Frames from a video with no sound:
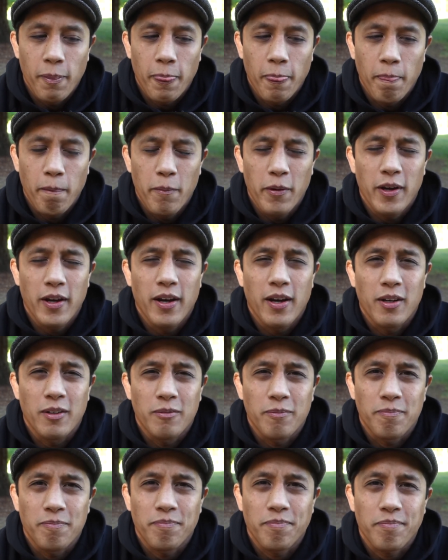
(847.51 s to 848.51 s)
But yeah,
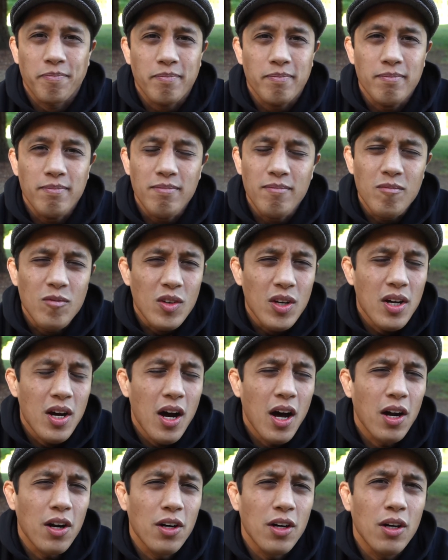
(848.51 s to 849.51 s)

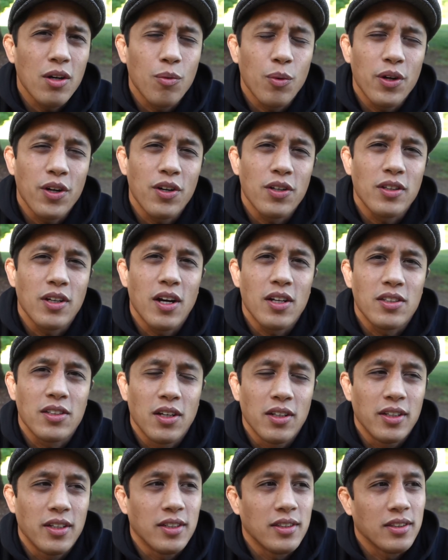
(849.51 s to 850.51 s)
I don't know. What are your thoughts
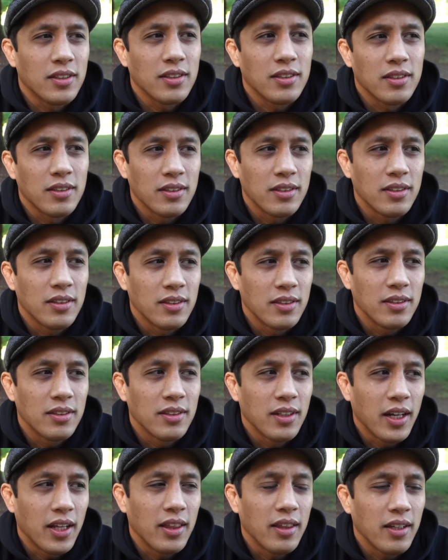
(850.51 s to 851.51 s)
on this?
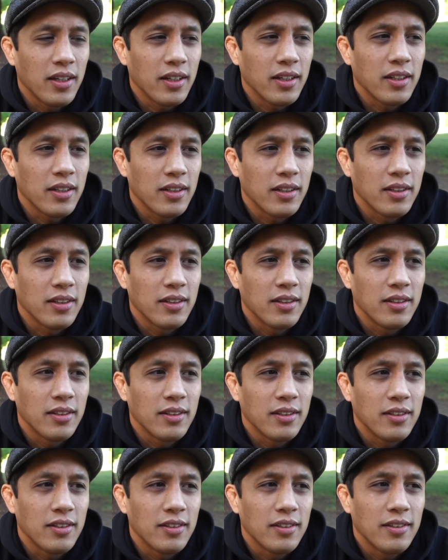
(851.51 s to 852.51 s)
I think
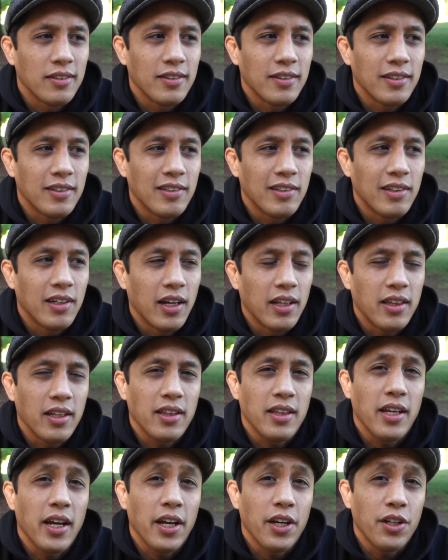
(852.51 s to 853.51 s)

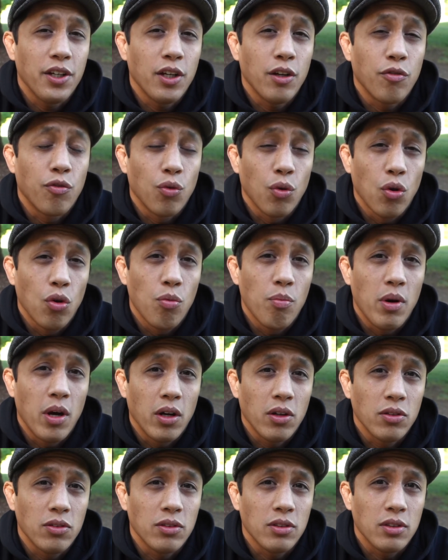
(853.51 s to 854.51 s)
the idea of role
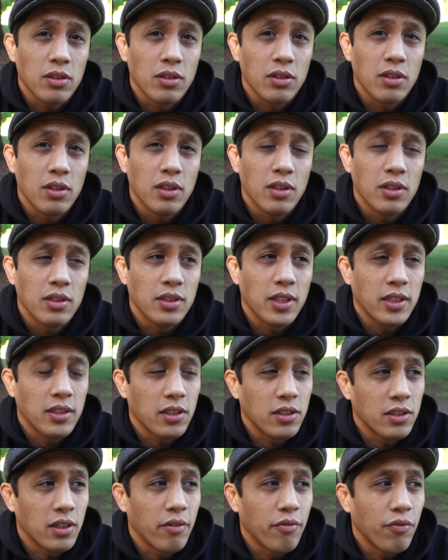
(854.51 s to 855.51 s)
models sets
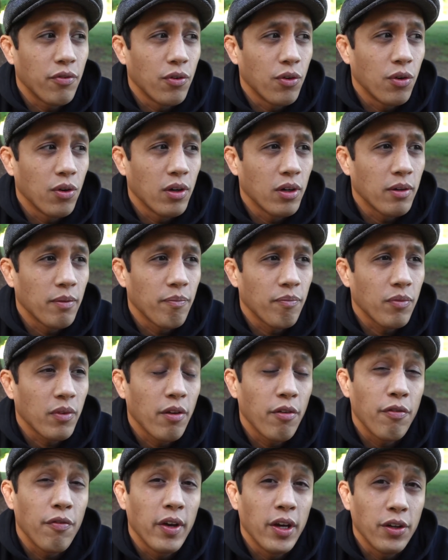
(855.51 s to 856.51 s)
us up for
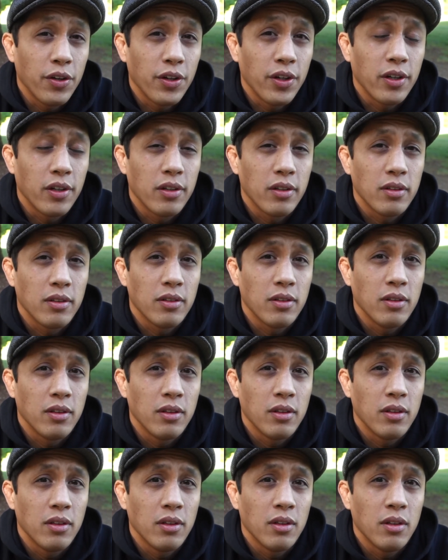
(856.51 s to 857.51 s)
failure,
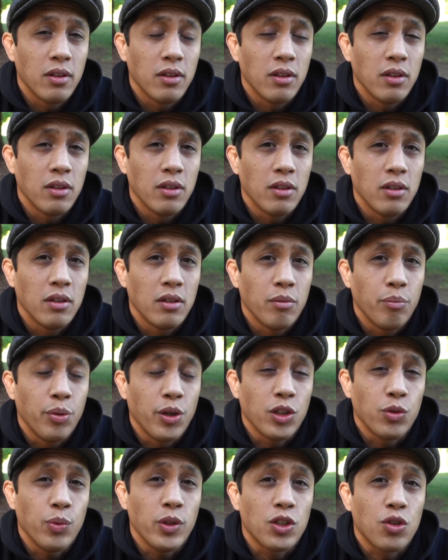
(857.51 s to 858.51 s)

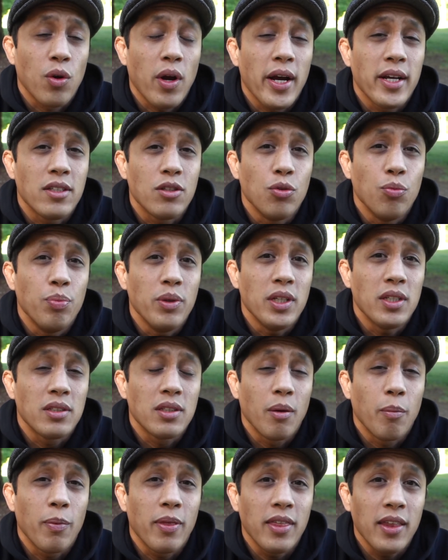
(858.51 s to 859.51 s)
because we try to be
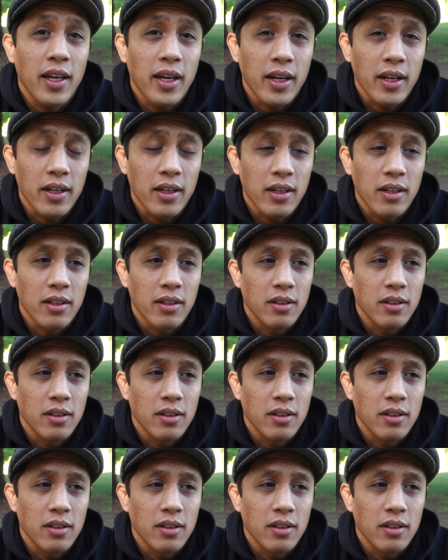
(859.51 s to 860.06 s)
something